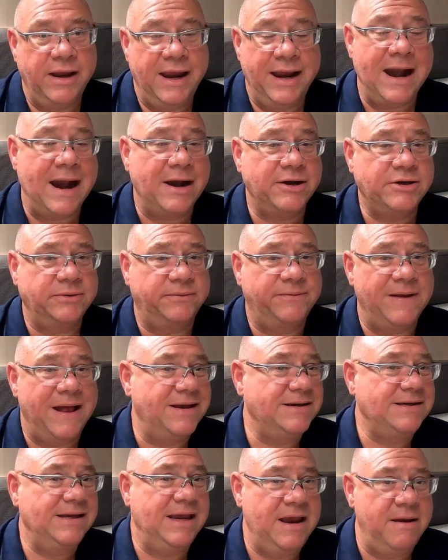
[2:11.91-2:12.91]
In actual
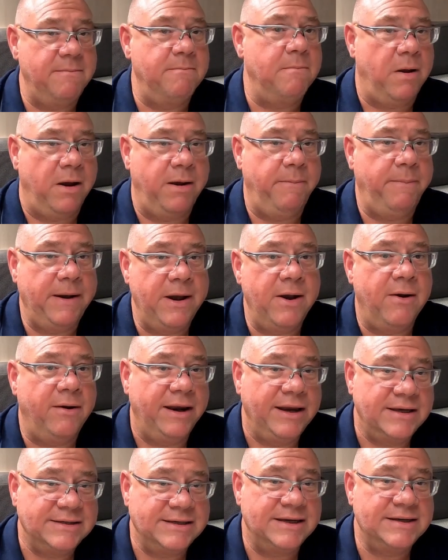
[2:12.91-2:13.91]
fact, it might be
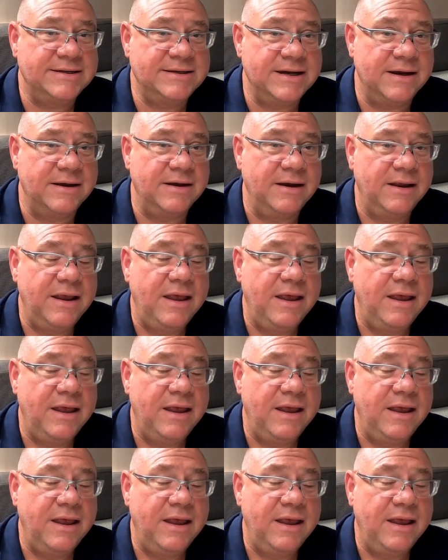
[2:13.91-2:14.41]
non-existent.